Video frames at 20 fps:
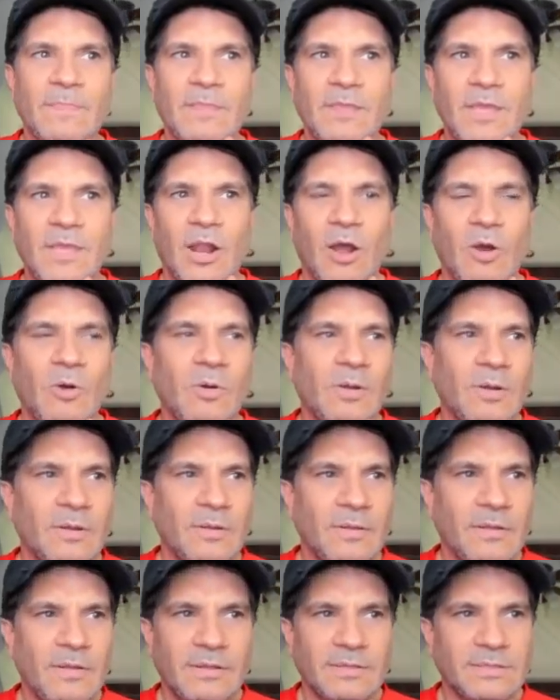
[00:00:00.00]

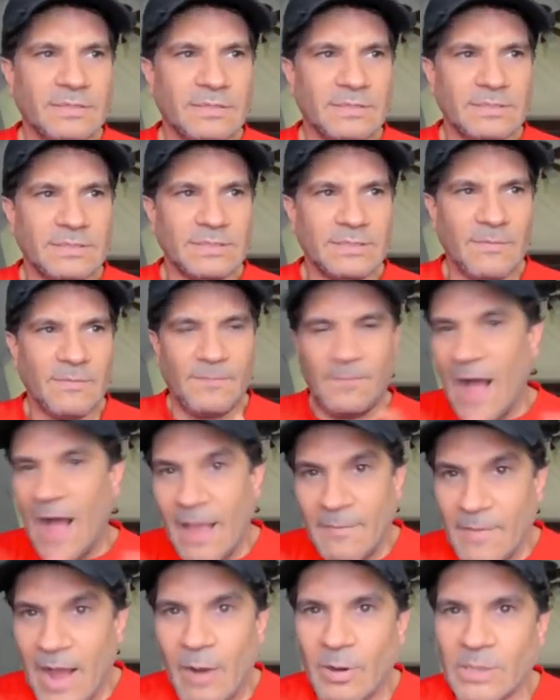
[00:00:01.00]

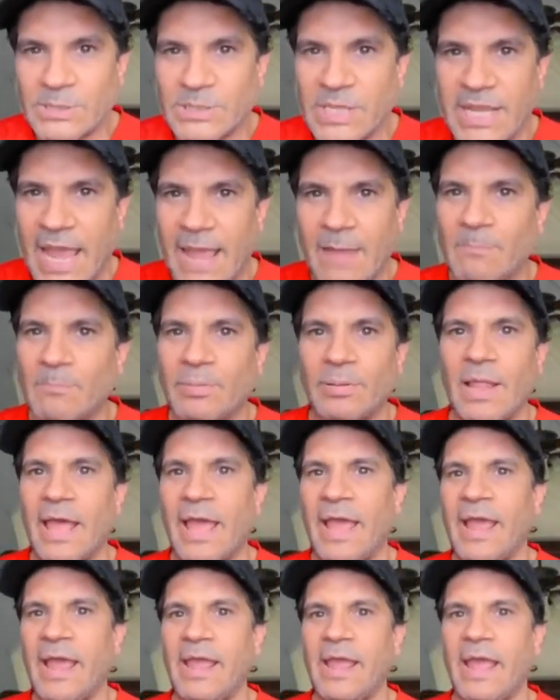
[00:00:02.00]
5 hours of
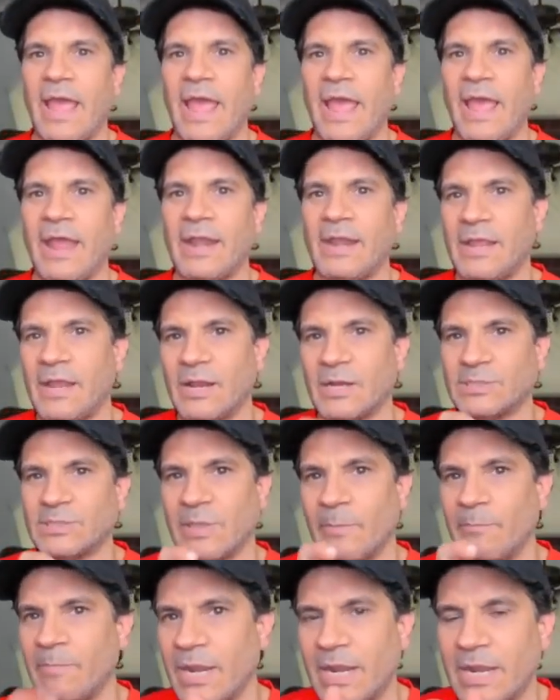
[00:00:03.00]
gameplay, and here's
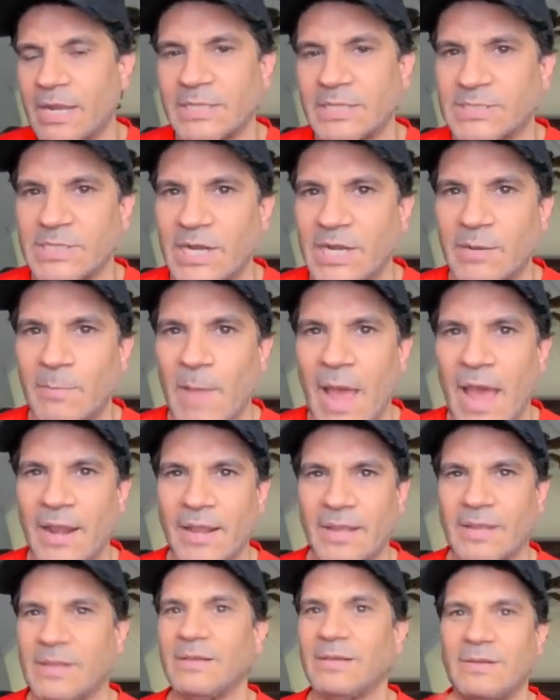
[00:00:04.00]
a minute of
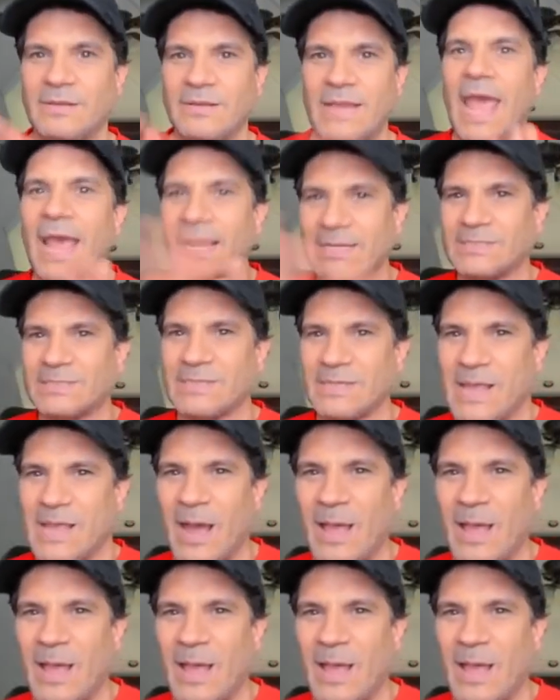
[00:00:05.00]
cinematic. Next.